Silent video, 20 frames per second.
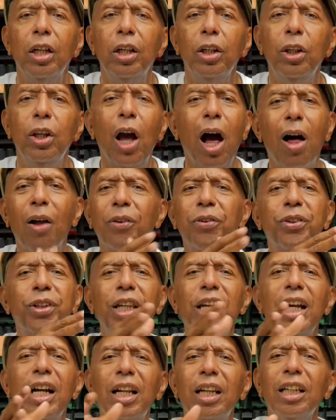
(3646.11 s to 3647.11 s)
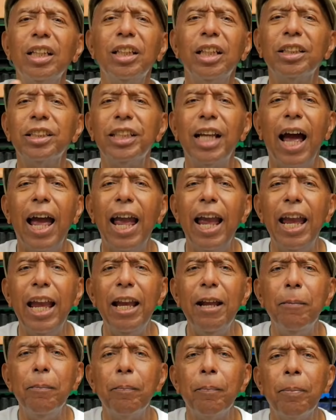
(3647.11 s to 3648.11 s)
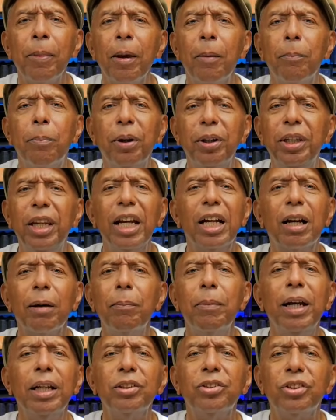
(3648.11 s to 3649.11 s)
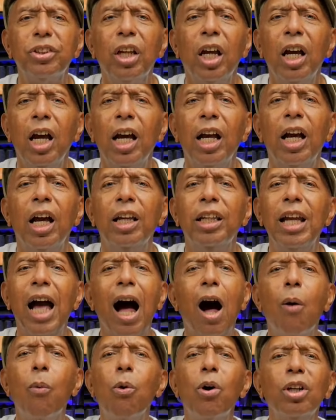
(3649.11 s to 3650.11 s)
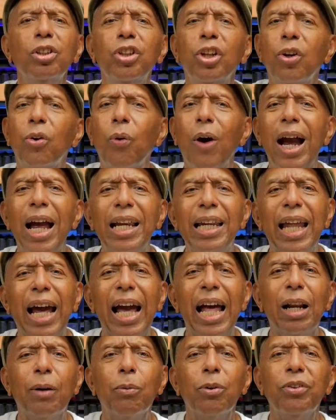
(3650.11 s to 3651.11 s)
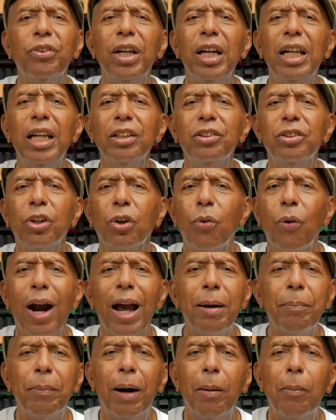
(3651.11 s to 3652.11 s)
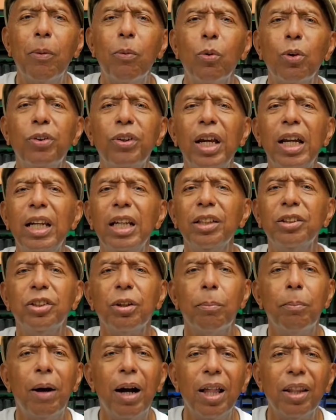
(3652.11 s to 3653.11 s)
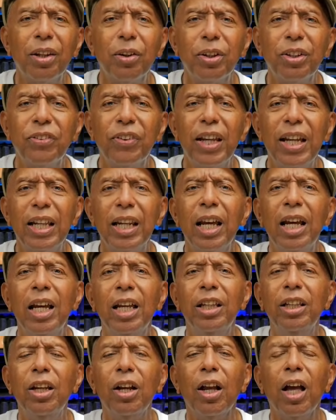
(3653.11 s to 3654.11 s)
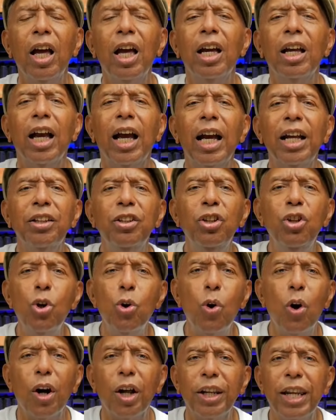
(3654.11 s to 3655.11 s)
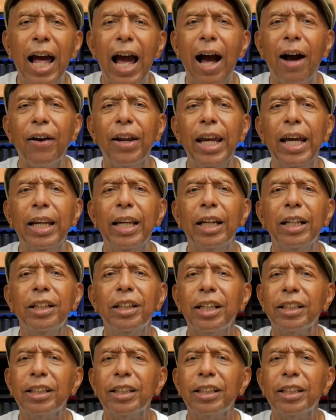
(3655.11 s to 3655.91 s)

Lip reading: Y'all still in the same predicament y'all was. Your granddaddy was in it, your grandmama was in it, your mother was in it, and you are now in it.